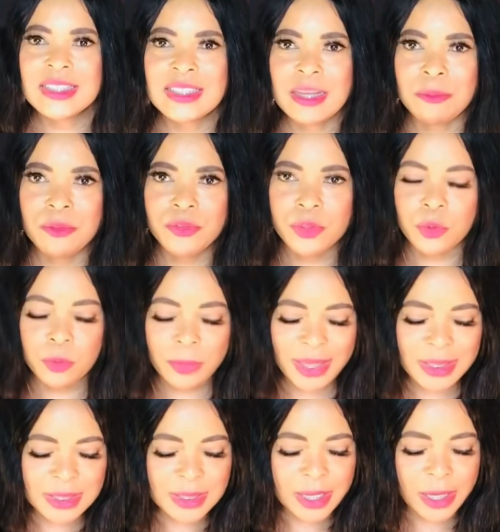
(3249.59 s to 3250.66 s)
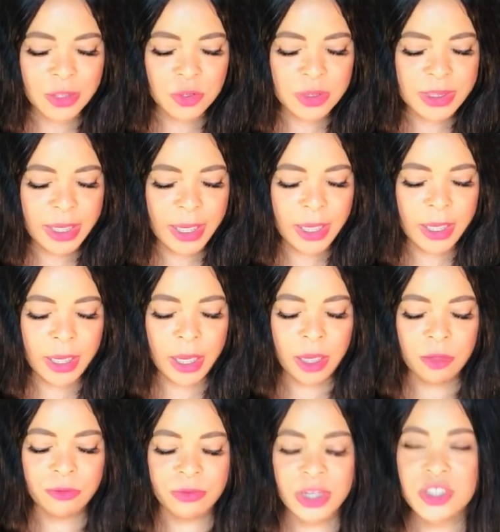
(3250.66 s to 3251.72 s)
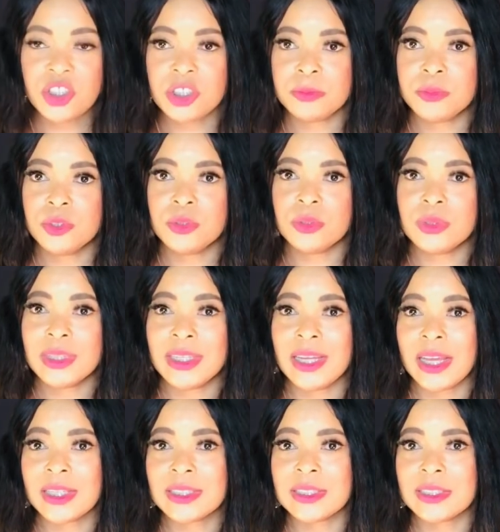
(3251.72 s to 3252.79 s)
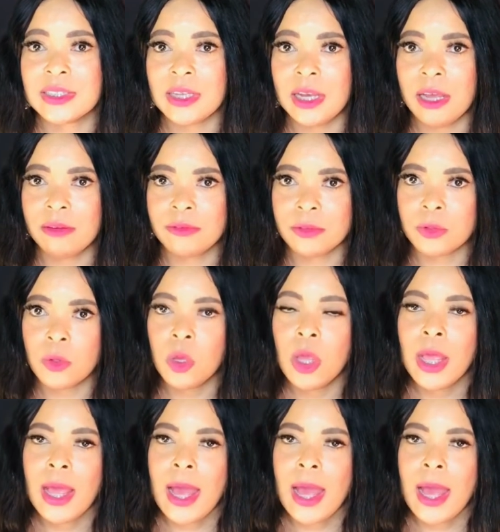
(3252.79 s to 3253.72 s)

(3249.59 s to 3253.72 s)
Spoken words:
Some of you may decide to take a friendship to the next level,